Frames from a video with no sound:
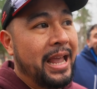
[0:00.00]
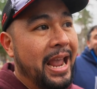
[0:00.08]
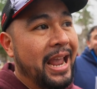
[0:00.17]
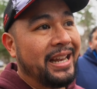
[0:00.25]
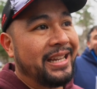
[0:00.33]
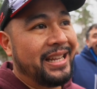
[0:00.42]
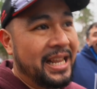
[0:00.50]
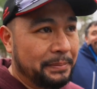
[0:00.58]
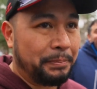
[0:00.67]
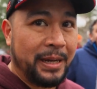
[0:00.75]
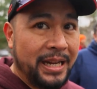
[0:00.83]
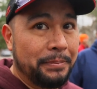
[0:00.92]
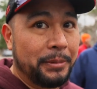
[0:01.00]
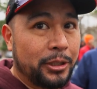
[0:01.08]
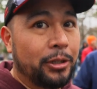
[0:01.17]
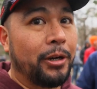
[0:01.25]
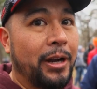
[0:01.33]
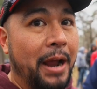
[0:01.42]
and he's pretty
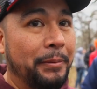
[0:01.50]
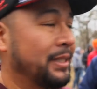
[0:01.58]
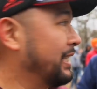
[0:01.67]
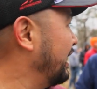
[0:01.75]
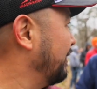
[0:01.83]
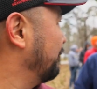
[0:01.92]
immature, I would say,